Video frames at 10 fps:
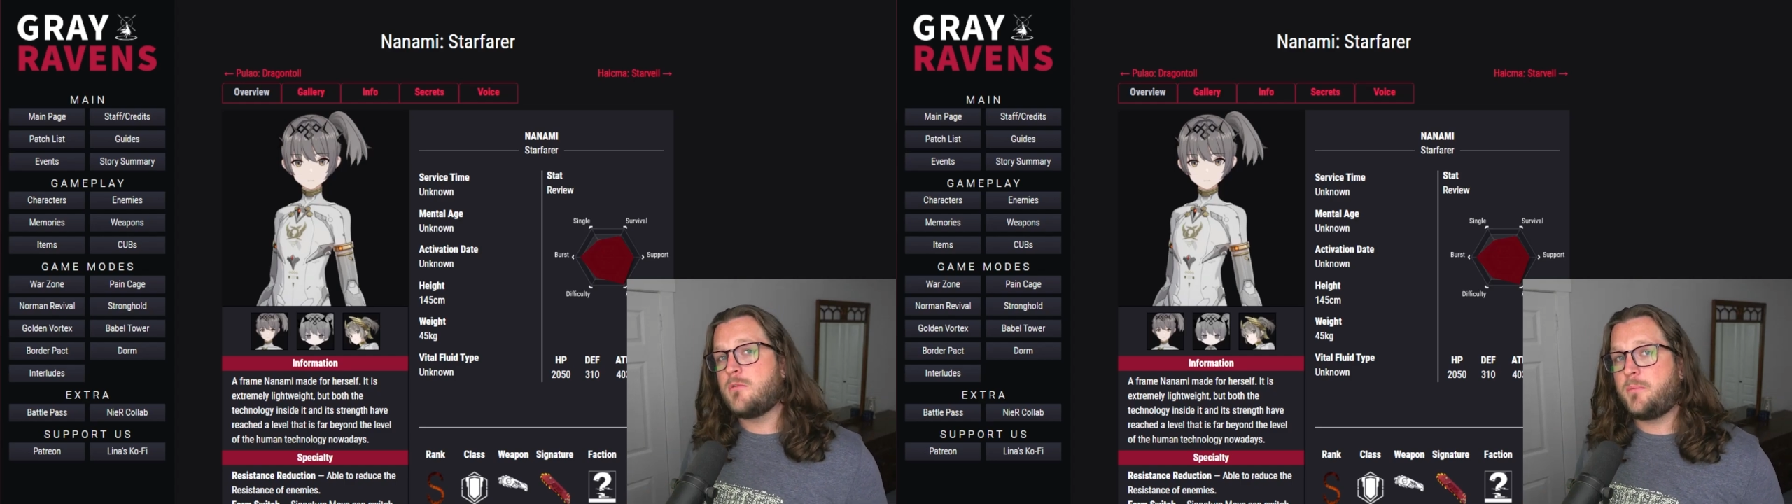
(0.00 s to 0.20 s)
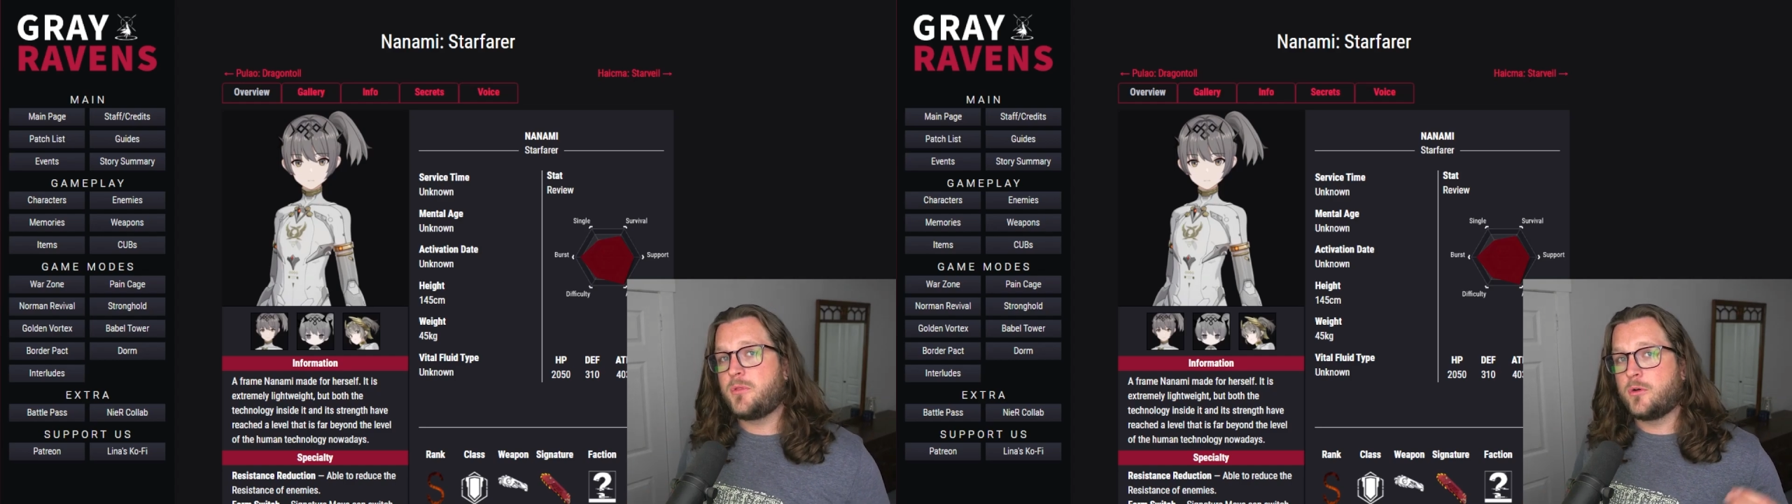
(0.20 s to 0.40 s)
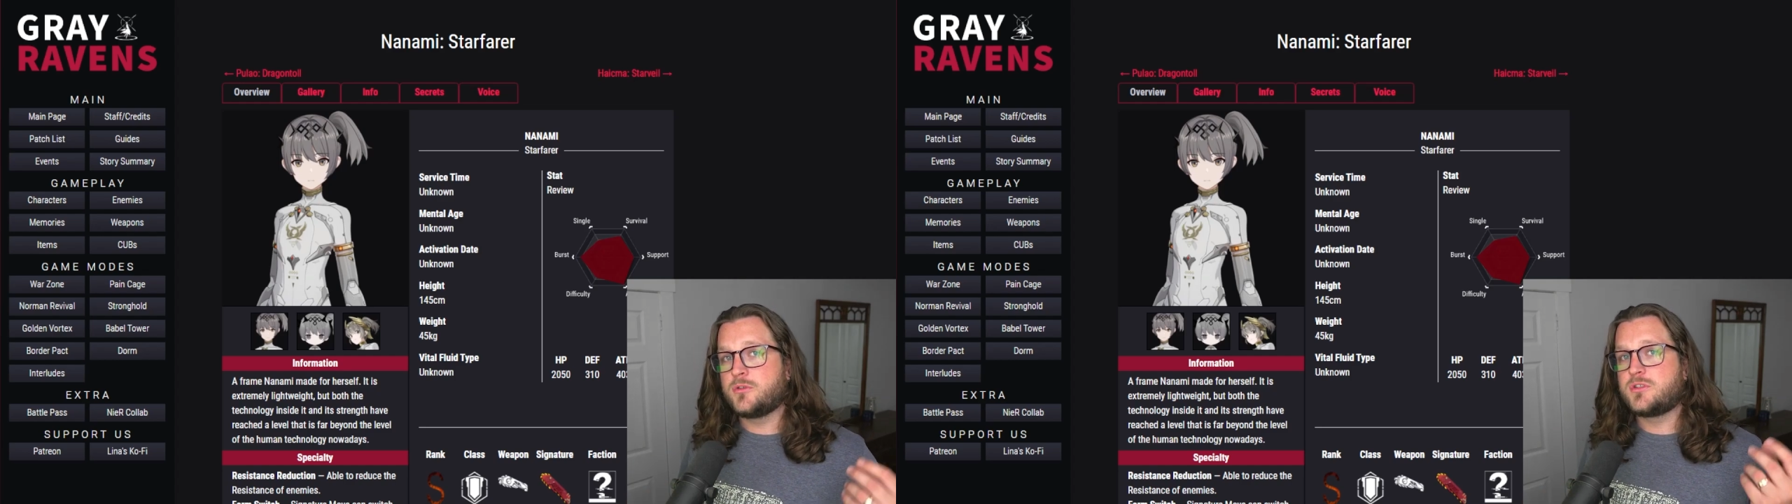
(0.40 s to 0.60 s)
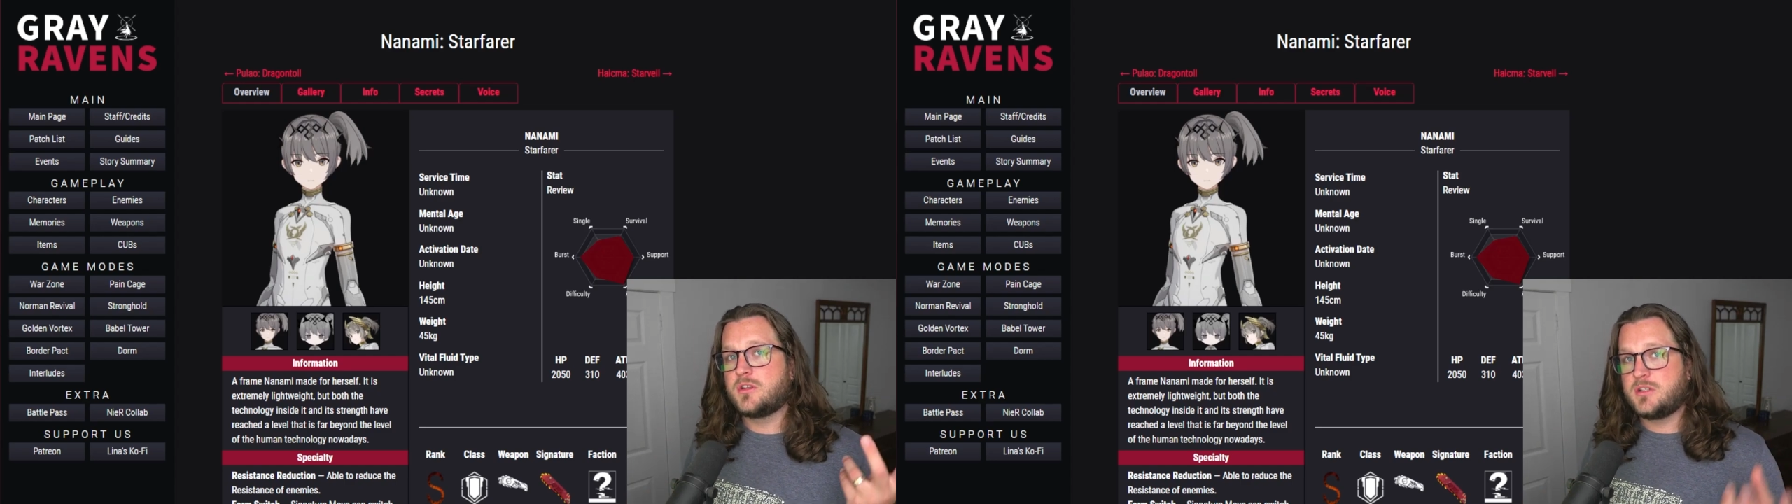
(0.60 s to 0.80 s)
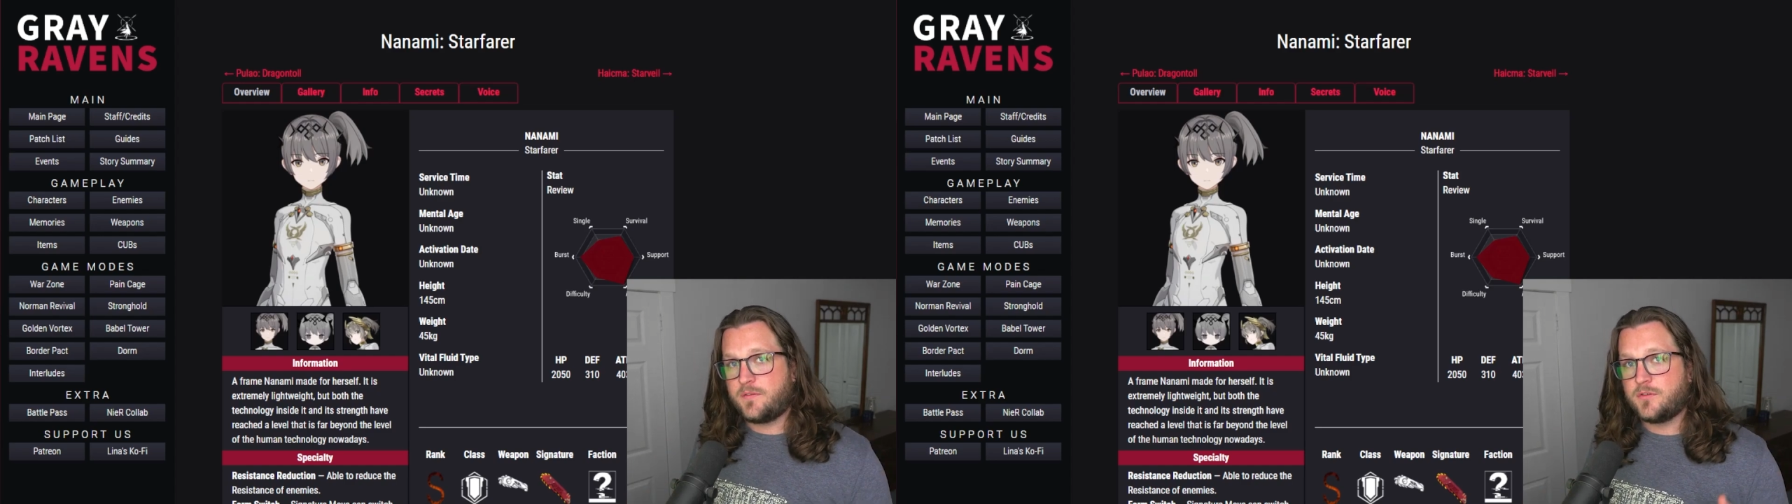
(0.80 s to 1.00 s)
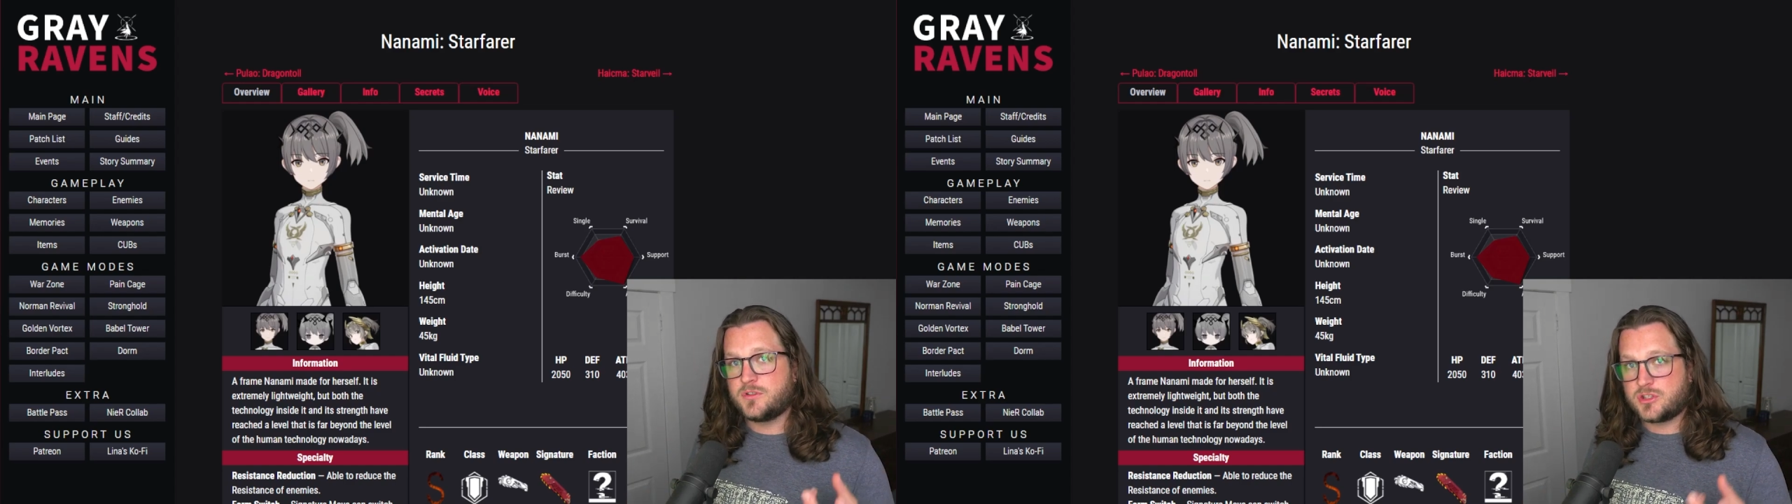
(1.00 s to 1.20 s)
up those different